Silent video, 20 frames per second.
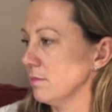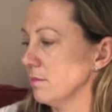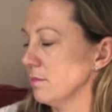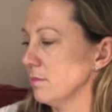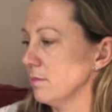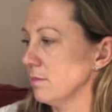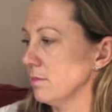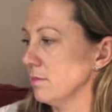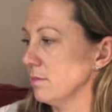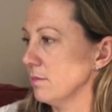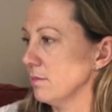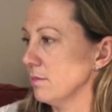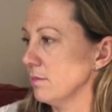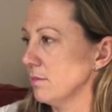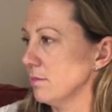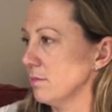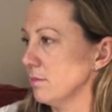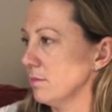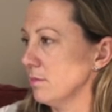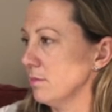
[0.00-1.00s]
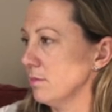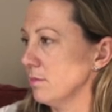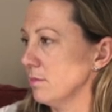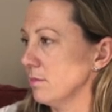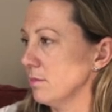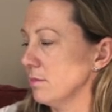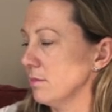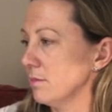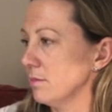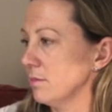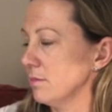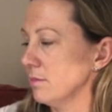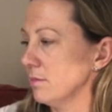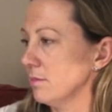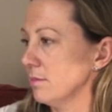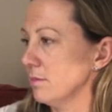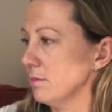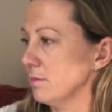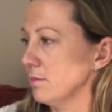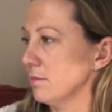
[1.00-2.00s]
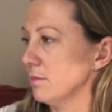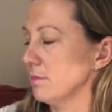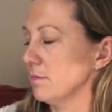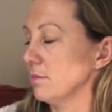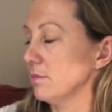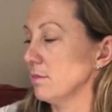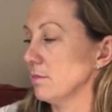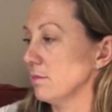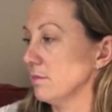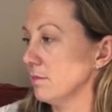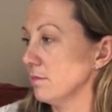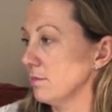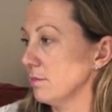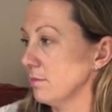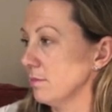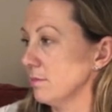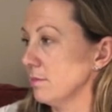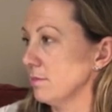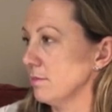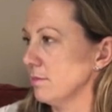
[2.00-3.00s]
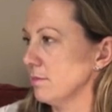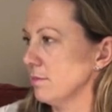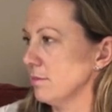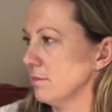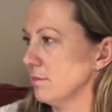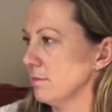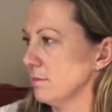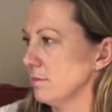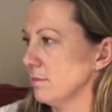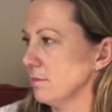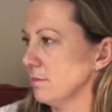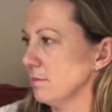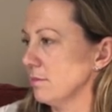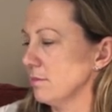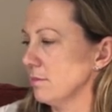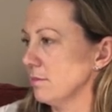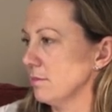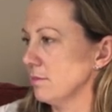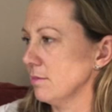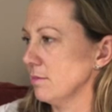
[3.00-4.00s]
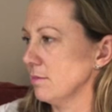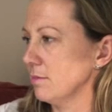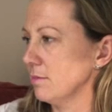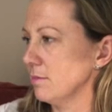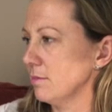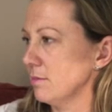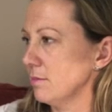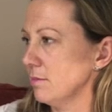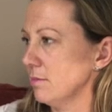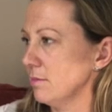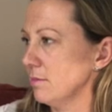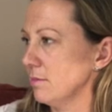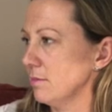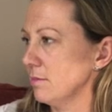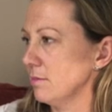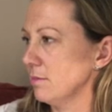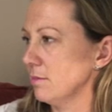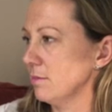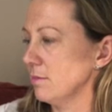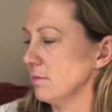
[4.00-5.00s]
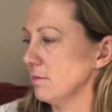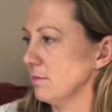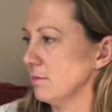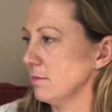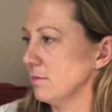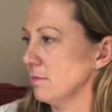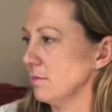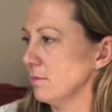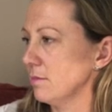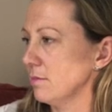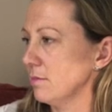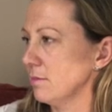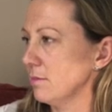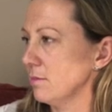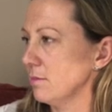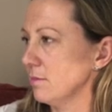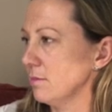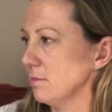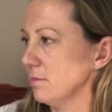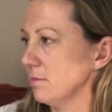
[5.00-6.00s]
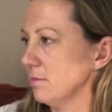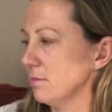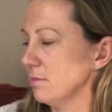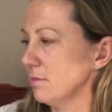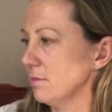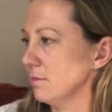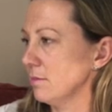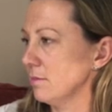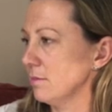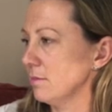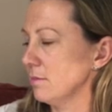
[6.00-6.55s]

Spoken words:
(not speaking)